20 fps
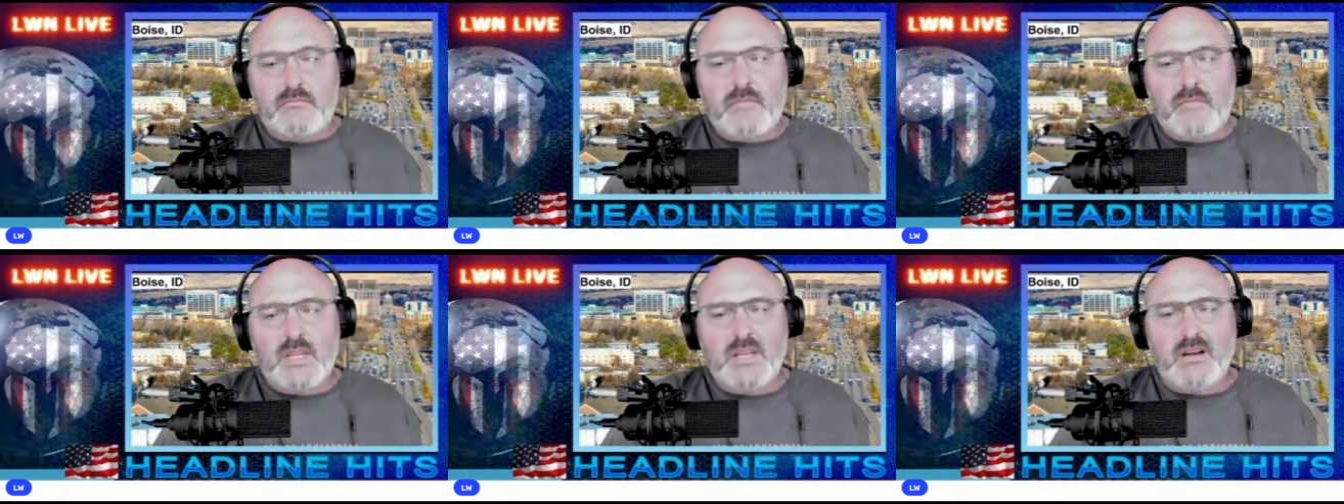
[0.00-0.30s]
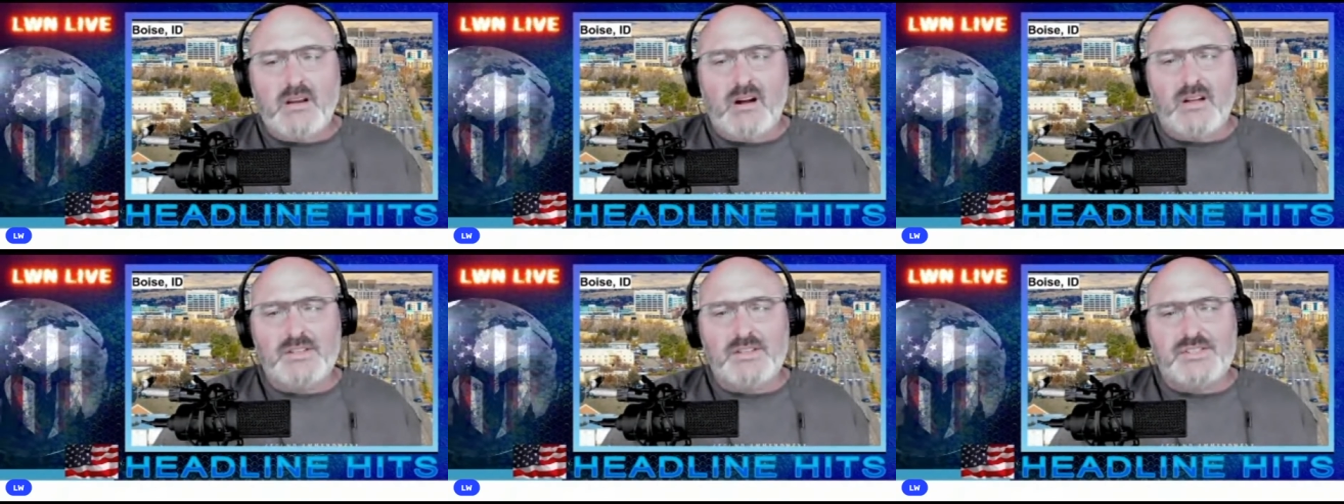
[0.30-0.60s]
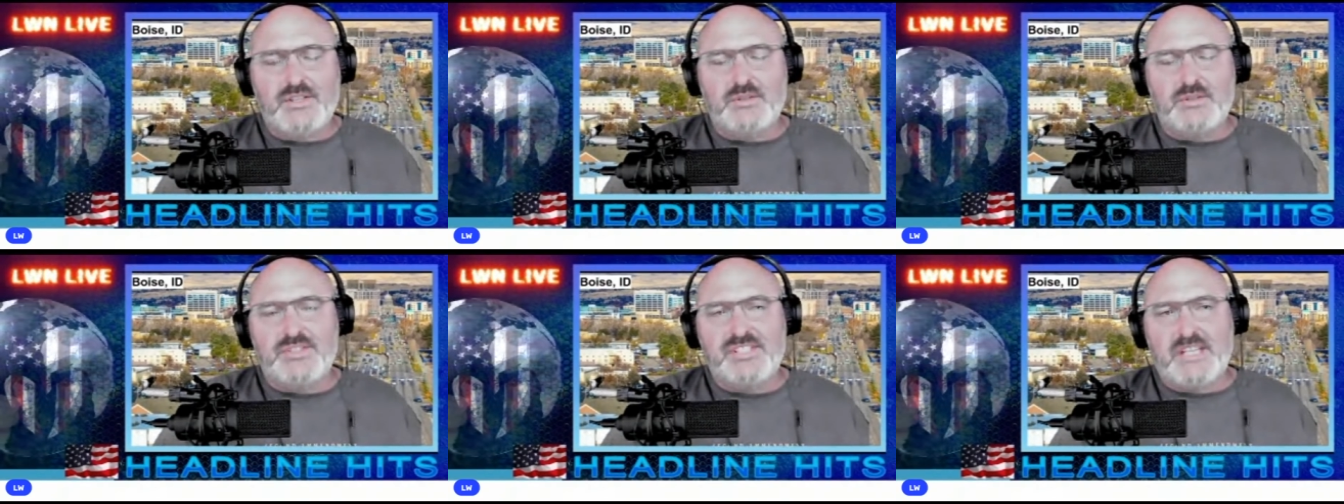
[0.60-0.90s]

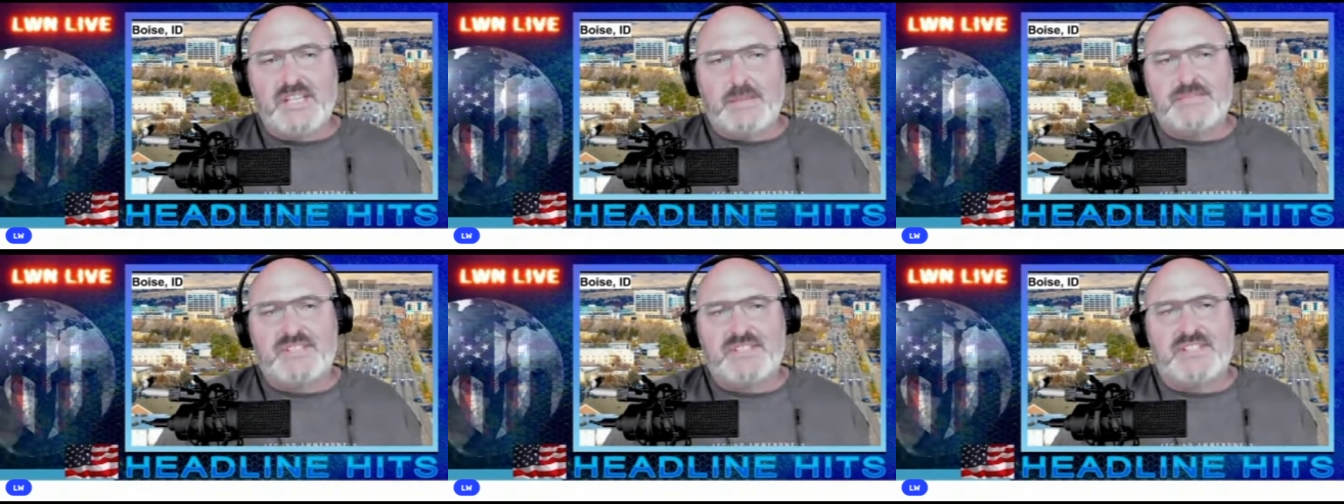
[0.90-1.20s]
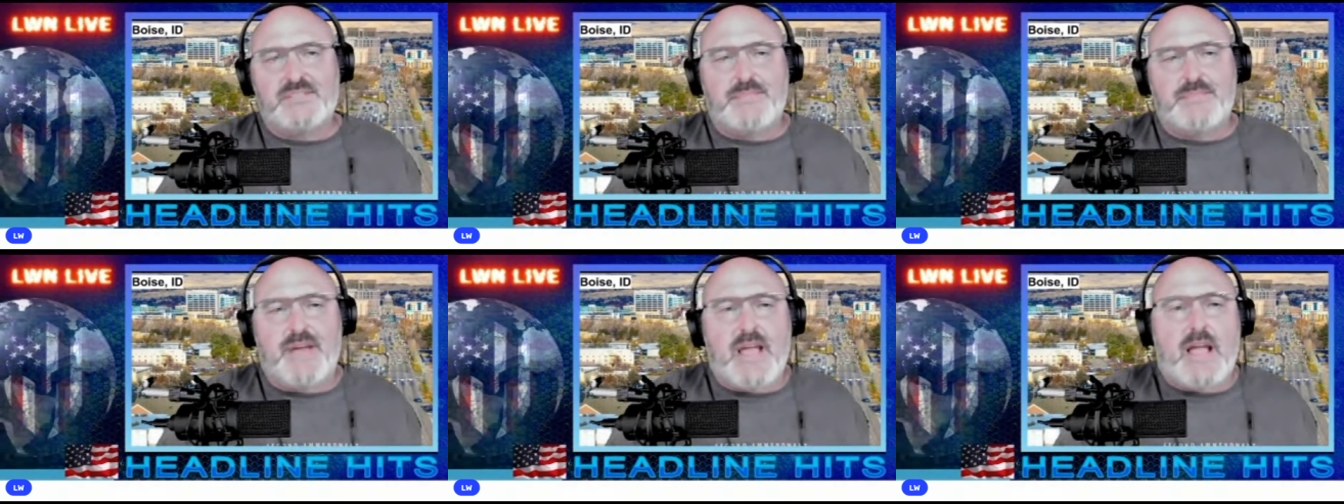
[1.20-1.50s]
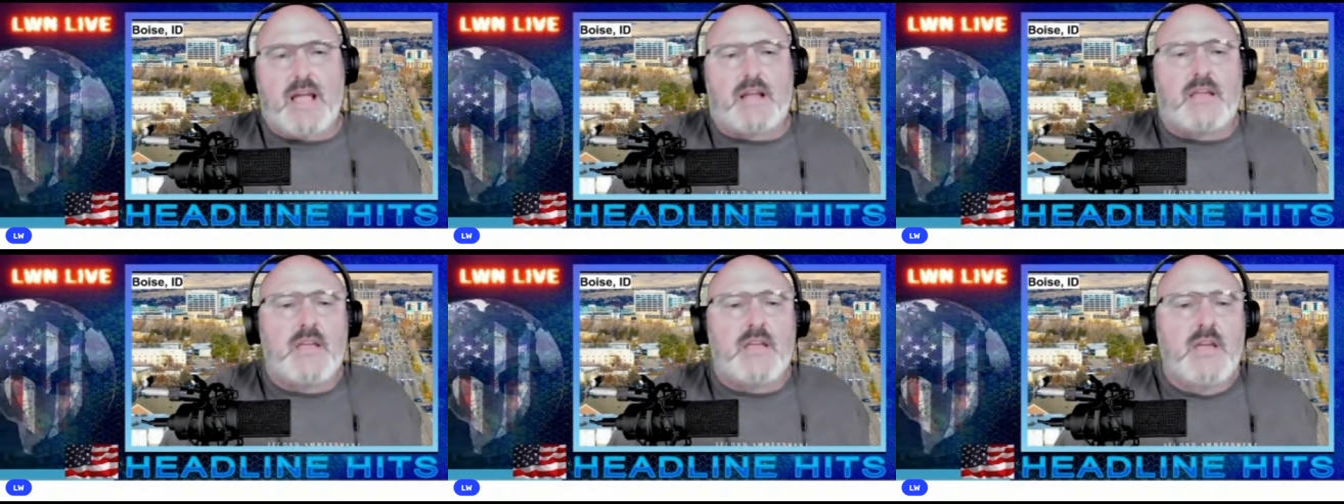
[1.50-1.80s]
steps us
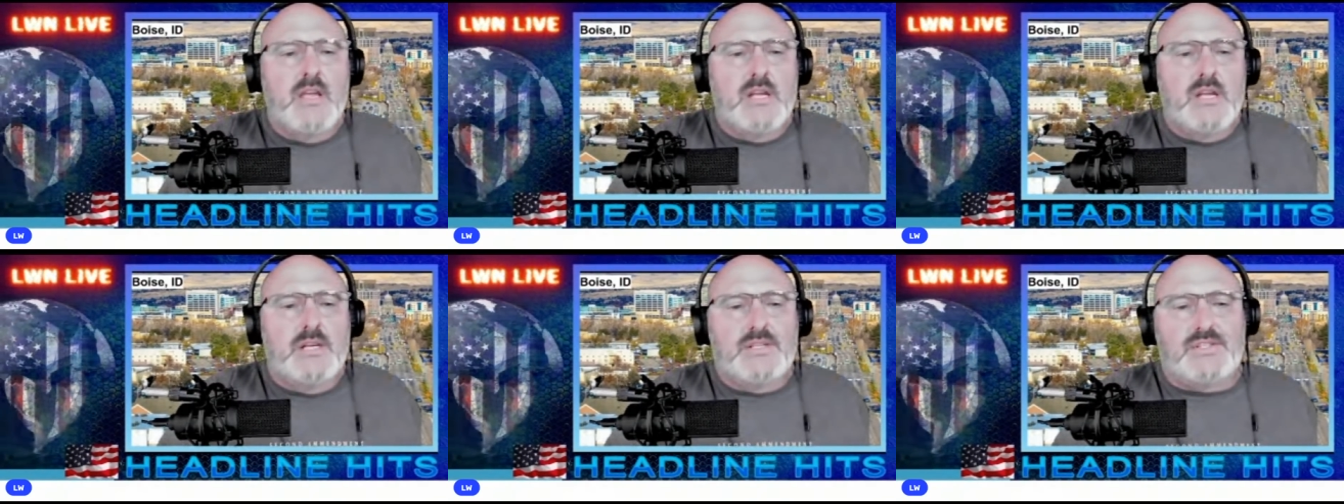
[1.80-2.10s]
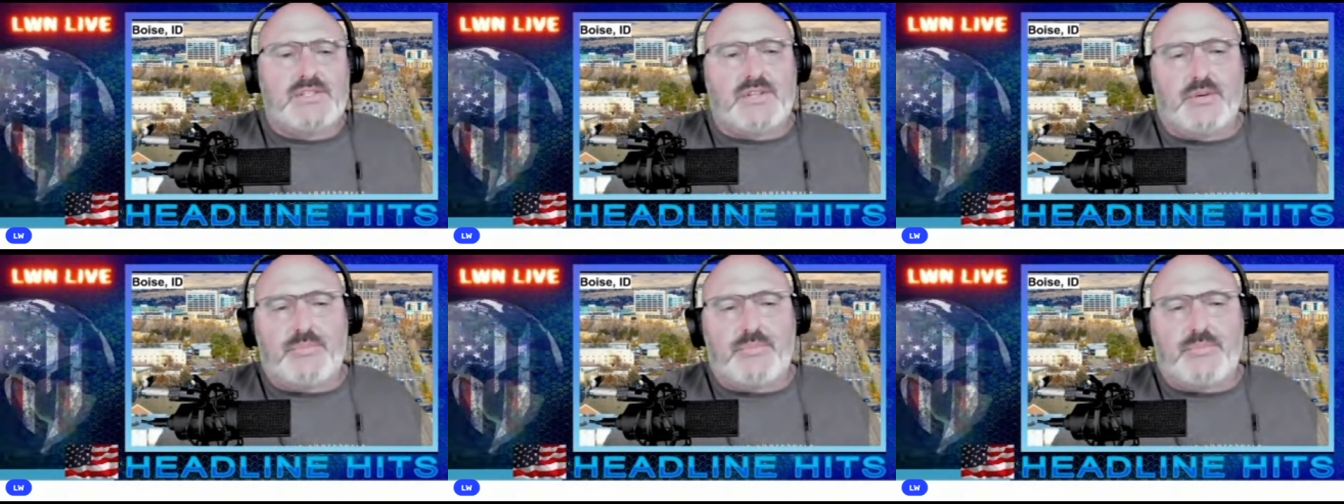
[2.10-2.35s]
back. So